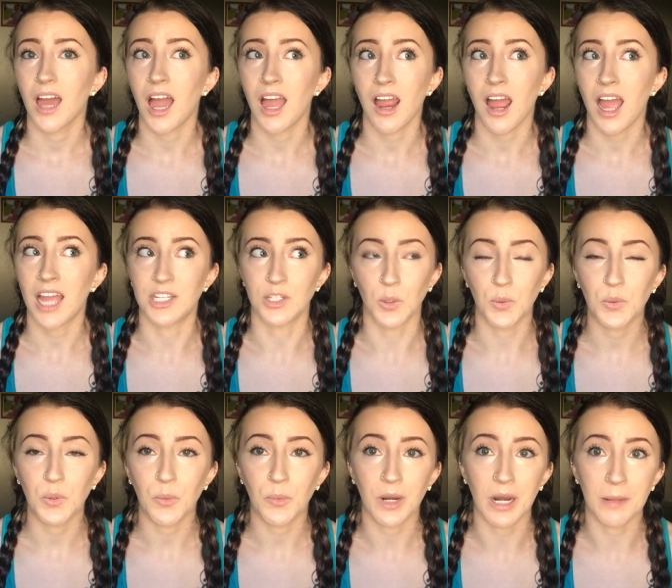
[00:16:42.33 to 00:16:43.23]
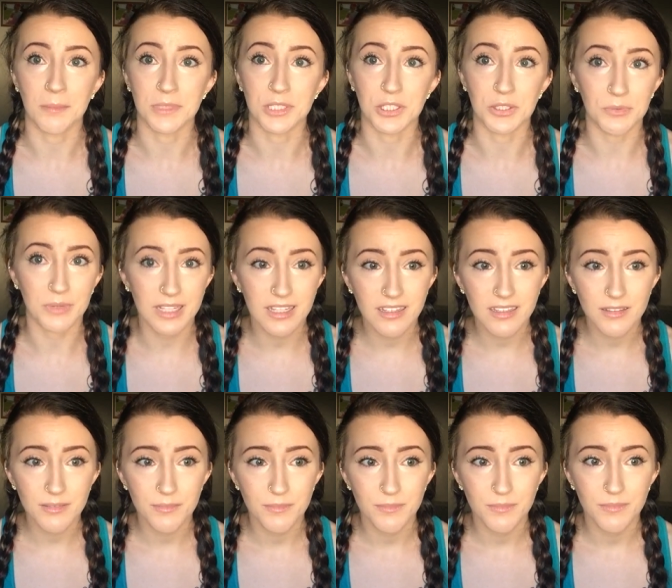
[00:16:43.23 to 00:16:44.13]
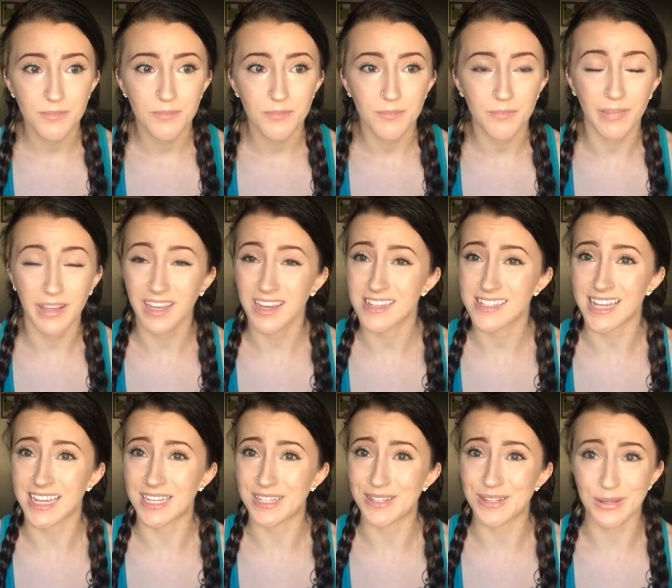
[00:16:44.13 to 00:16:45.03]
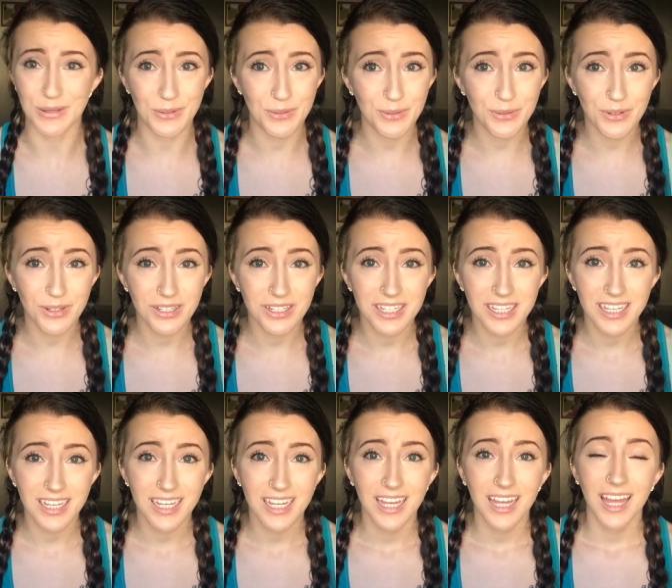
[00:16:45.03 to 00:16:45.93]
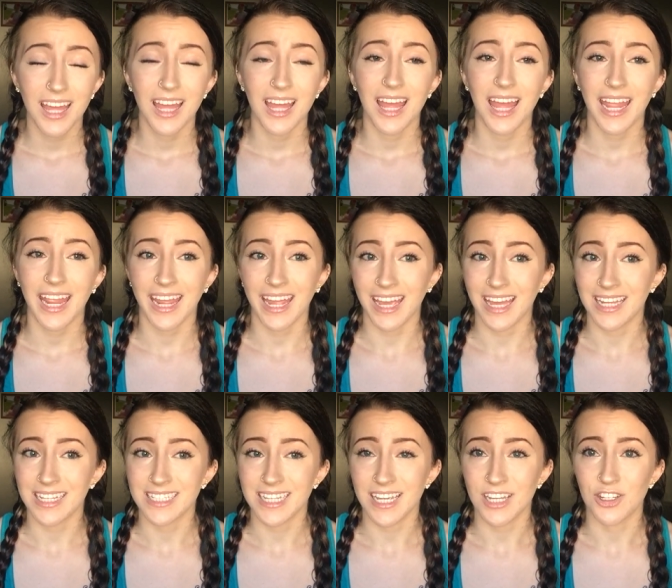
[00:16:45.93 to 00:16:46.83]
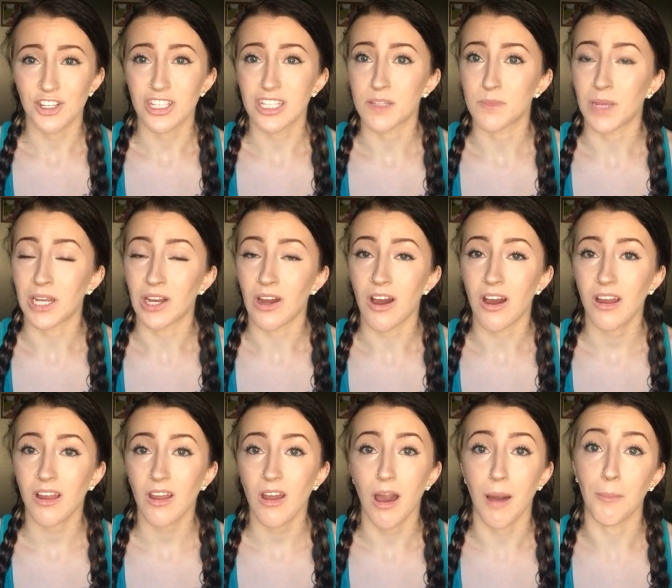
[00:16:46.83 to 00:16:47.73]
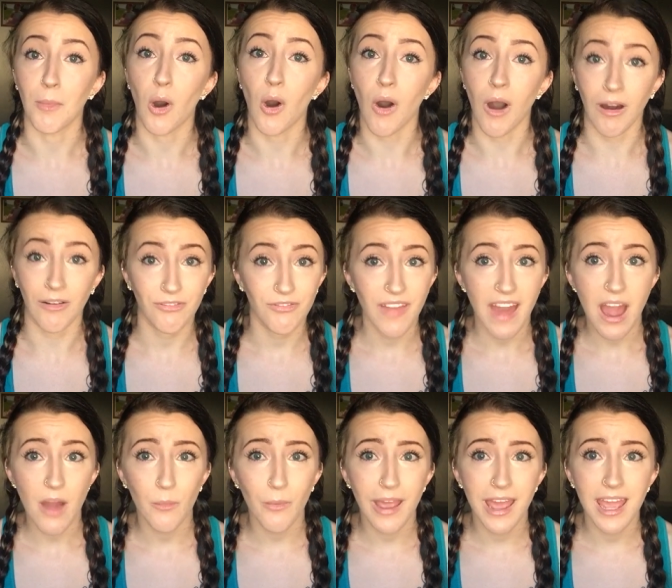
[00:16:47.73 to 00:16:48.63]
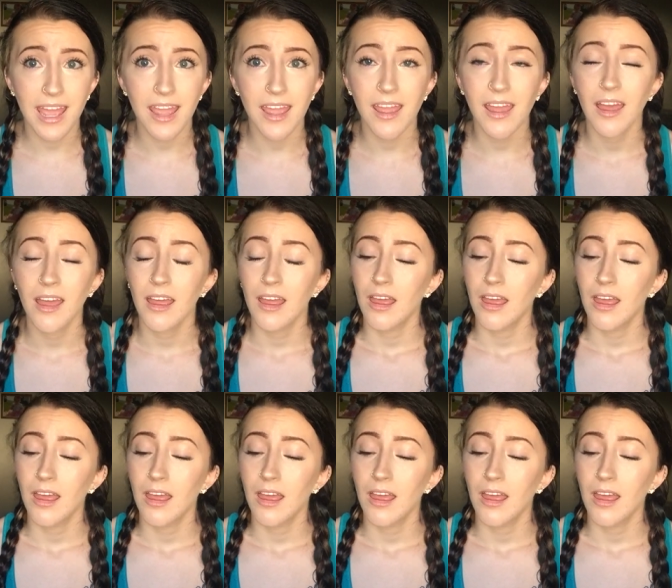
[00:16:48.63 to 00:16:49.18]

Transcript: I don't know what I'm doing, because I do, and it just may not come off that way.